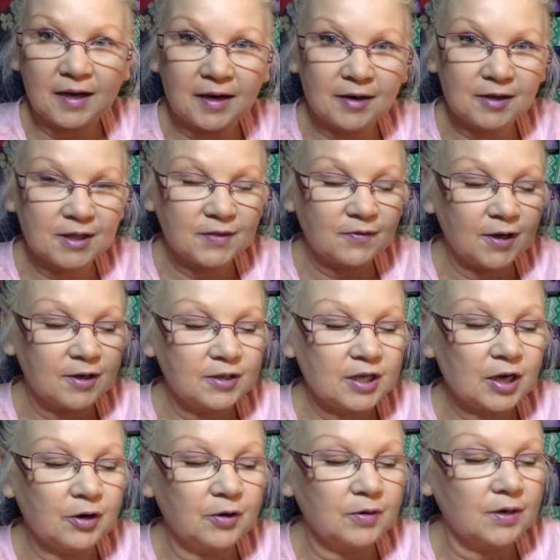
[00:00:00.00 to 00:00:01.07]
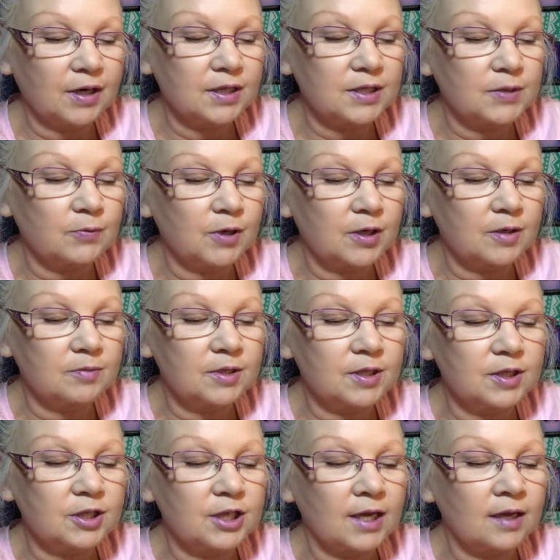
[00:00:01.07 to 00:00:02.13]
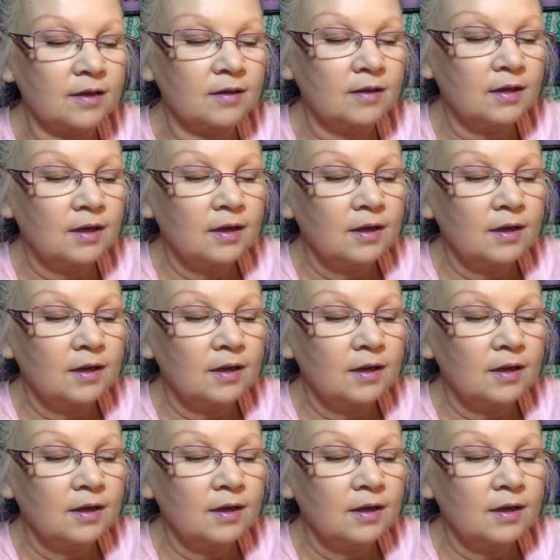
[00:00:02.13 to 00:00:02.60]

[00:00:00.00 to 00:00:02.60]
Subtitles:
Aries Fire Tarot. Guys, welcome to the channel.